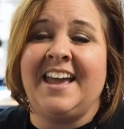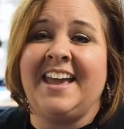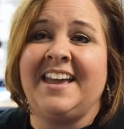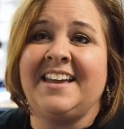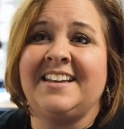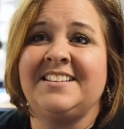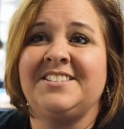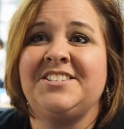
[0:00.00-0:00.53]

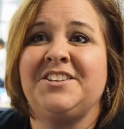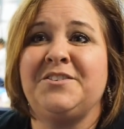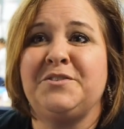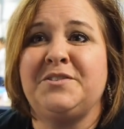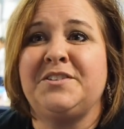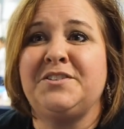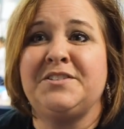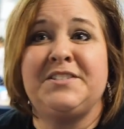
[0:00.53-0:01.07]
and to
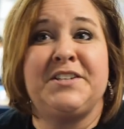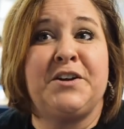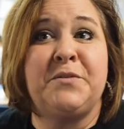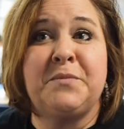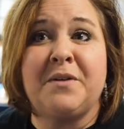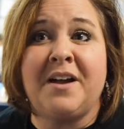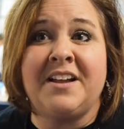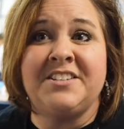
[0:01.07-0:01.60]
do STEM
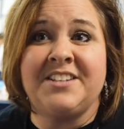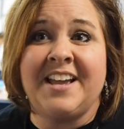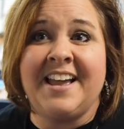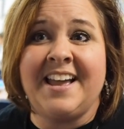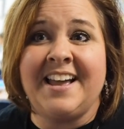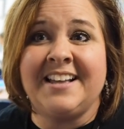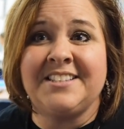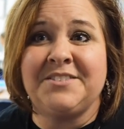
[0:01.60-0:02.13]

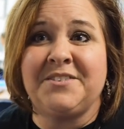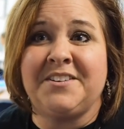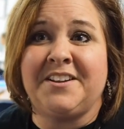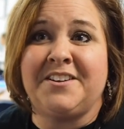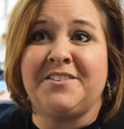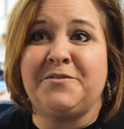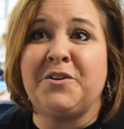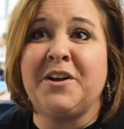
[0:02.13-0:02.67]
projects for
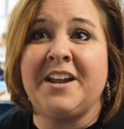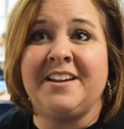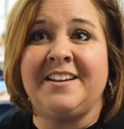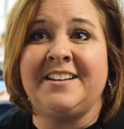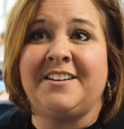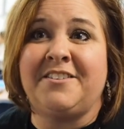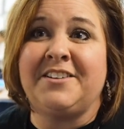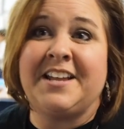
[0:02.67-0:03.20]
their work
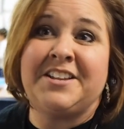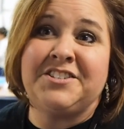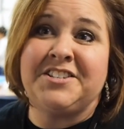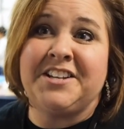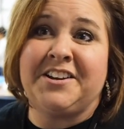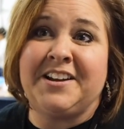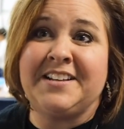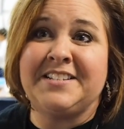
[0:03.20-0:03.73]
you know
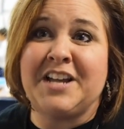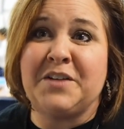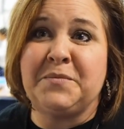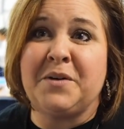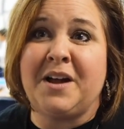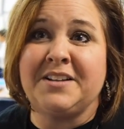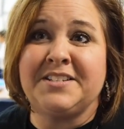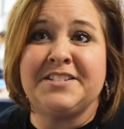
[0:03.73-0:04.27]
engineering type
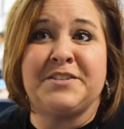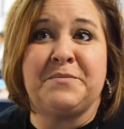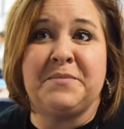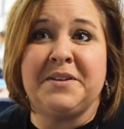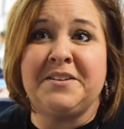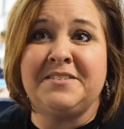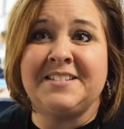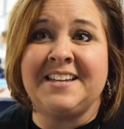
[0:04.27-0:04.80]
projects the
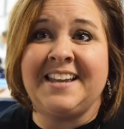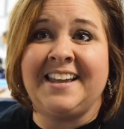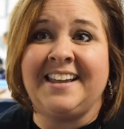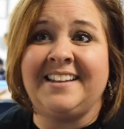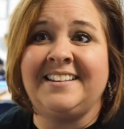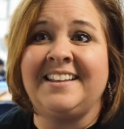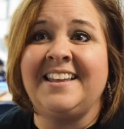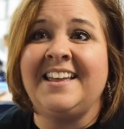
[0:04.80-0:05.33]
building.
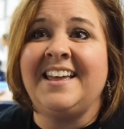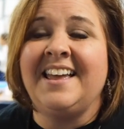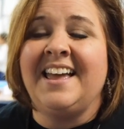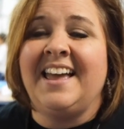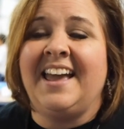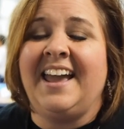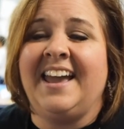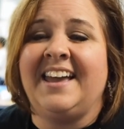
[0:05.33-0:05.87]

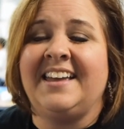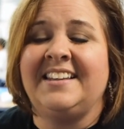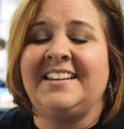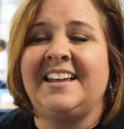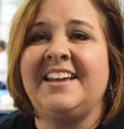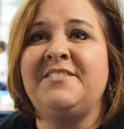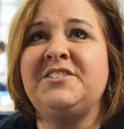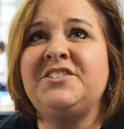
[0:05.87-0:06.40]
And
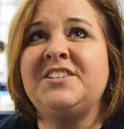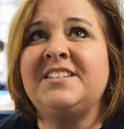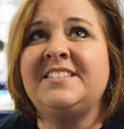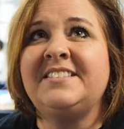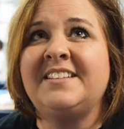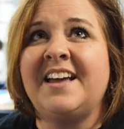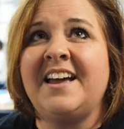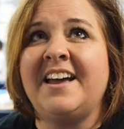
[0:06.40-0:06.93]
it was just,
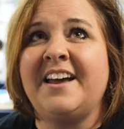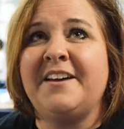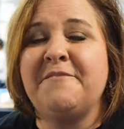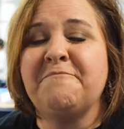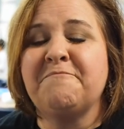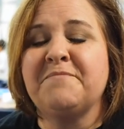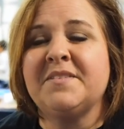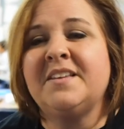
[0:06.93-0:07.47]

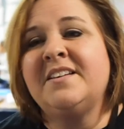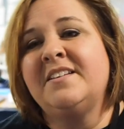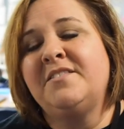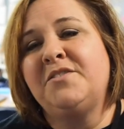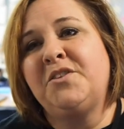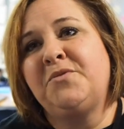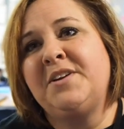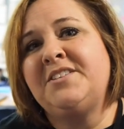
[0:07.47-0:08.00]
um,
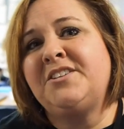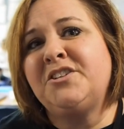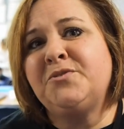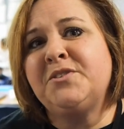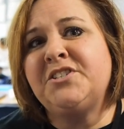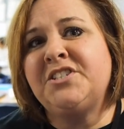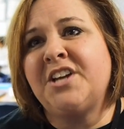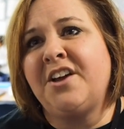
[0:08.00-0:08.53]
the research
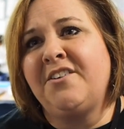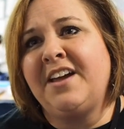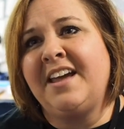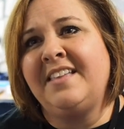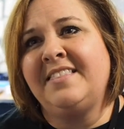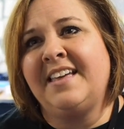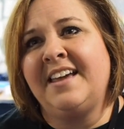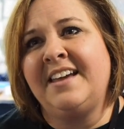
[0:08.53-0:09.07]
was
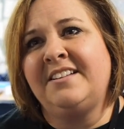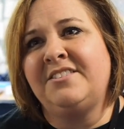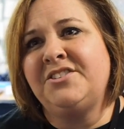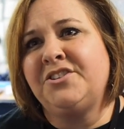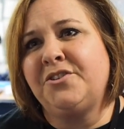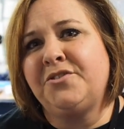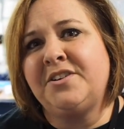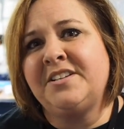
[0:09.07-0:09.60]
showing that, you know,
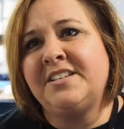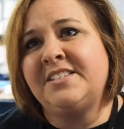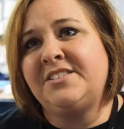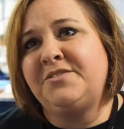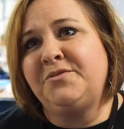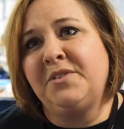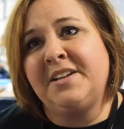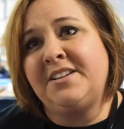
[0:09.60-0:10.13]
children just
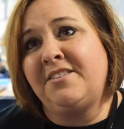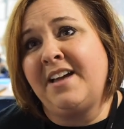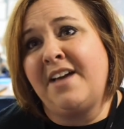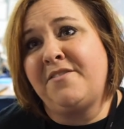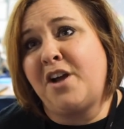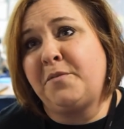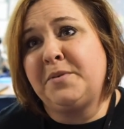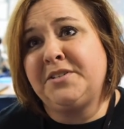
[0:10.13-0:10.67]
really don't have
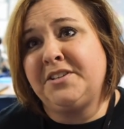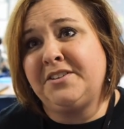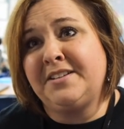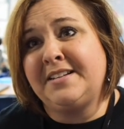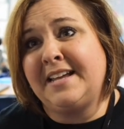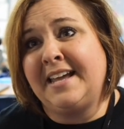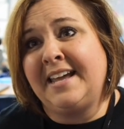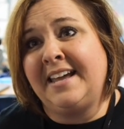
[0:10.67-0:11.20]

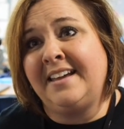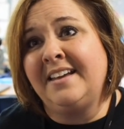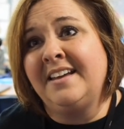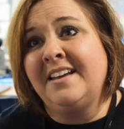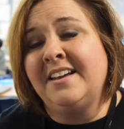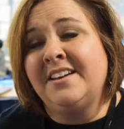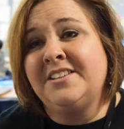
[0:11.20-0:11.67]
opportunity